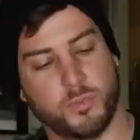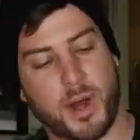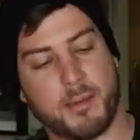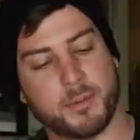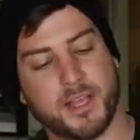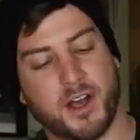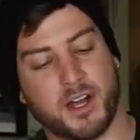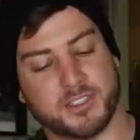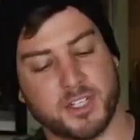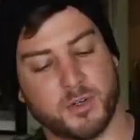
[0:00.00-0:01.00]
probably
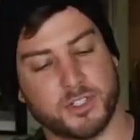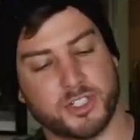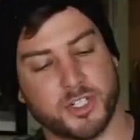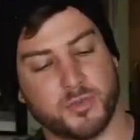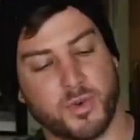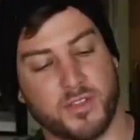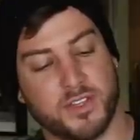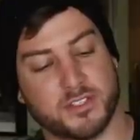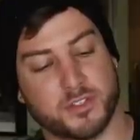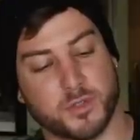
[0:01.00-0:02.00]
also should run
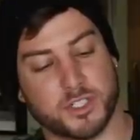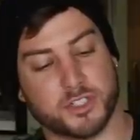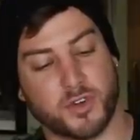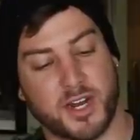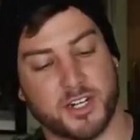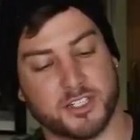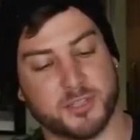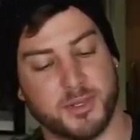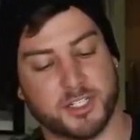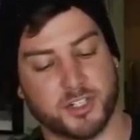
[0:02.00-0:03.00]
this through a strainer
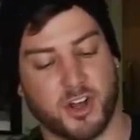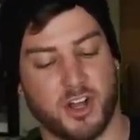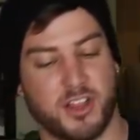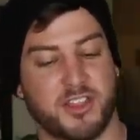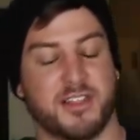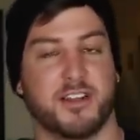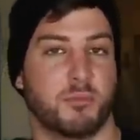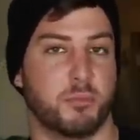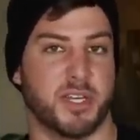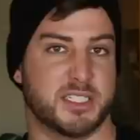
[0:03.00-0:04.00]
to make sure all of the little
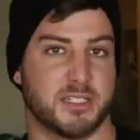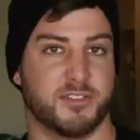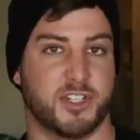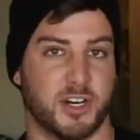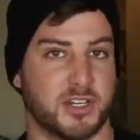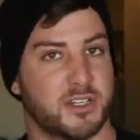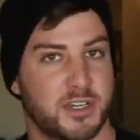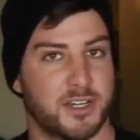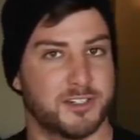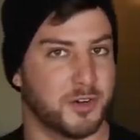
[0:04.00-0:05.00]
bits of gunk
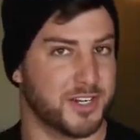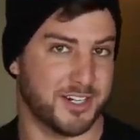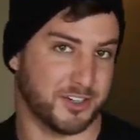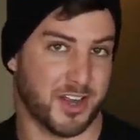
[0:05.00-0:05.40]
don't get in your